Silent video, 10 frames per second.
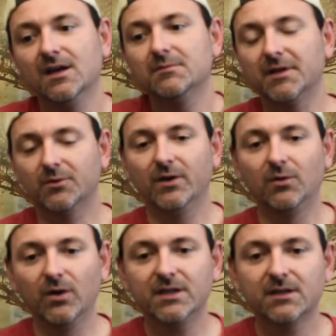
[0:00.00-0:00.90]
I'm like,
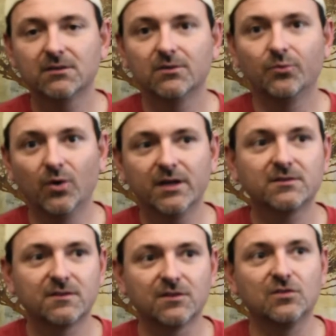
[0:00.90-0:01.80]
well,
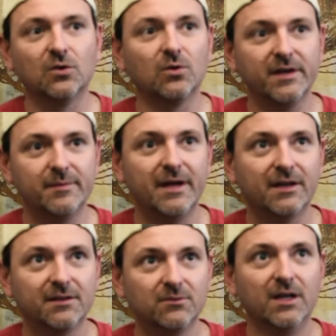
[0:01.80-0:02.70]
what's the story
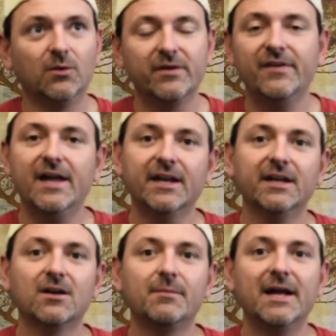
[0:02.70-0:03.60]
about it? Well, we've had it
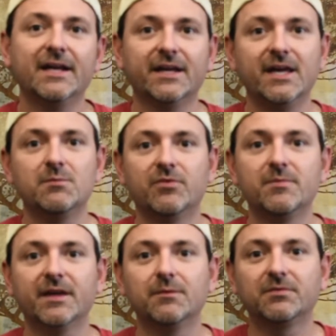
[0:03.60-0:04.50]
in our back. It came from
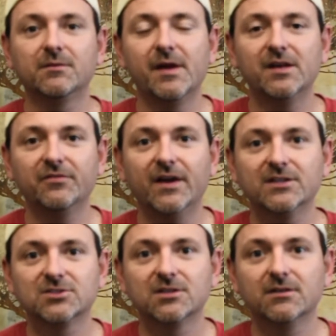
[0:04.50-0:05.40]
the Gibson
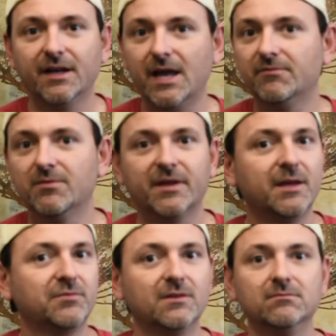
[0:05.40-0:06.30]
manufacturer. It came from the
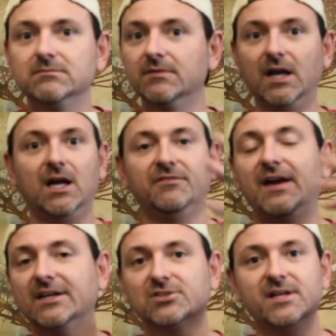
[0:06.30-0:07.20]
Gibson
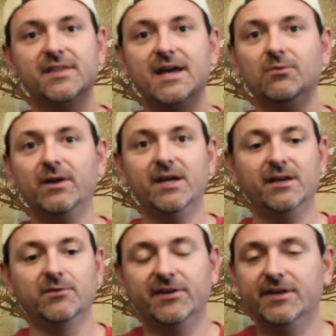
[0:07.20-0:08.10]
factory that way.
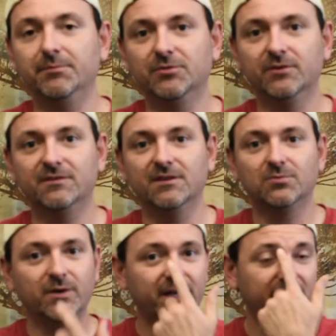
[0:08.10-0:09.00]
It was shipped to us
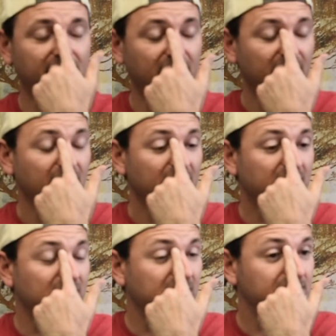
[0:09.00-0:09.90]
this way.
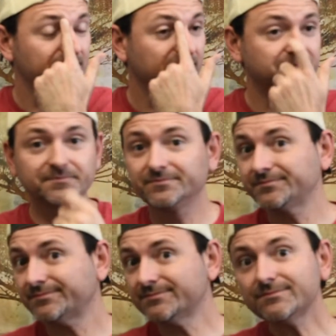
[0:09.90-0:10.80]

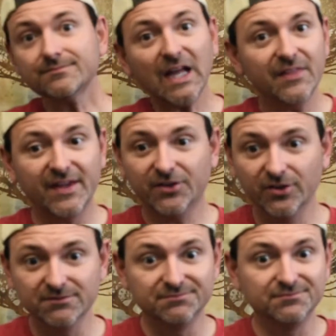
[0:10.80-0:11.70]
They
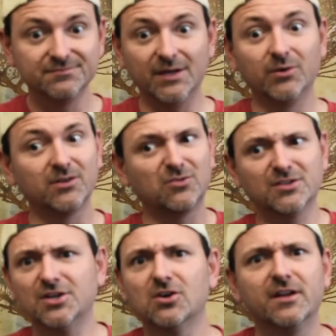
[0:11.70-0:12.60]
wouldn't
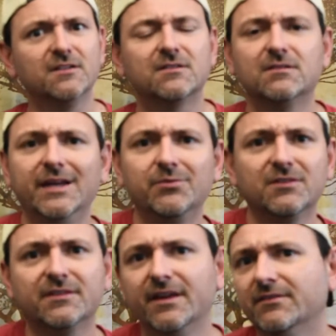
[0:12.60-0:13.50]
return it. He
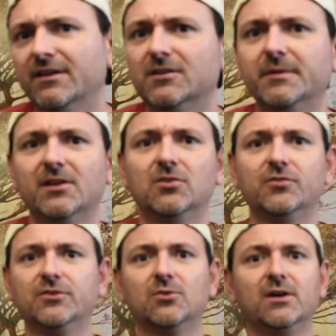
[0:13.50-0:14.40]
was telling me the whole
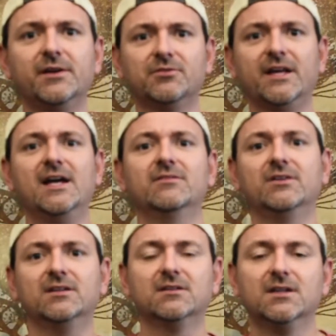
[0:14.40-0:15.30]
story. It was kind
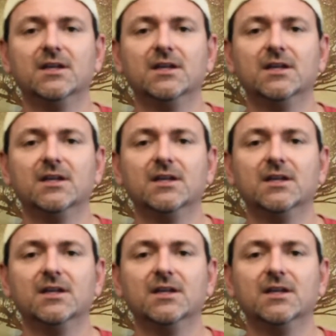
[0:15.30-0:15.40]
of